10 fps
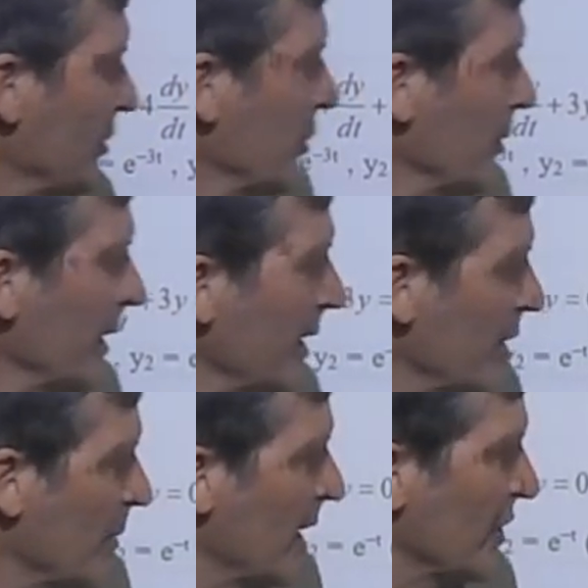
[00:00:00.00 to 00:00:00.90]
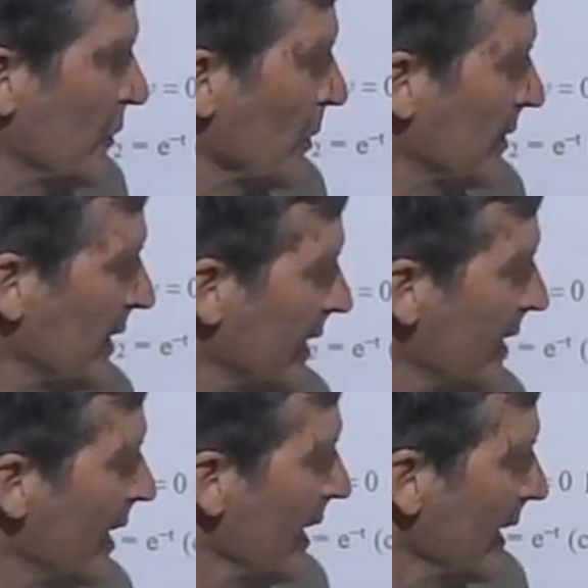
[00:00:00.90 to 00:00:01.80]
2e to the minus 4t.
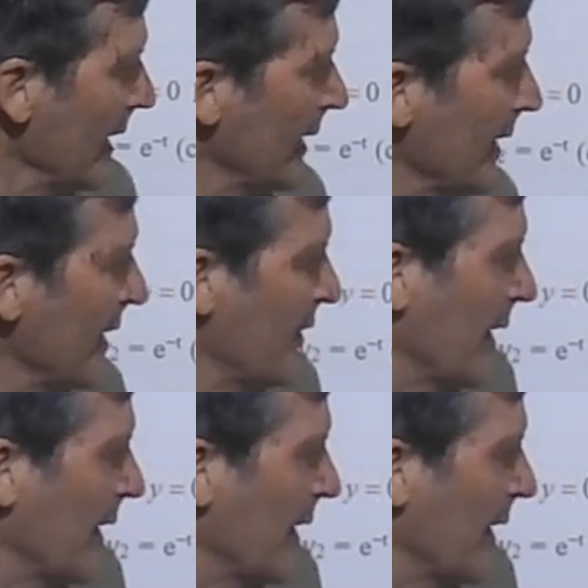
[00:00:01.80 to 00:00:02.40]
E to anything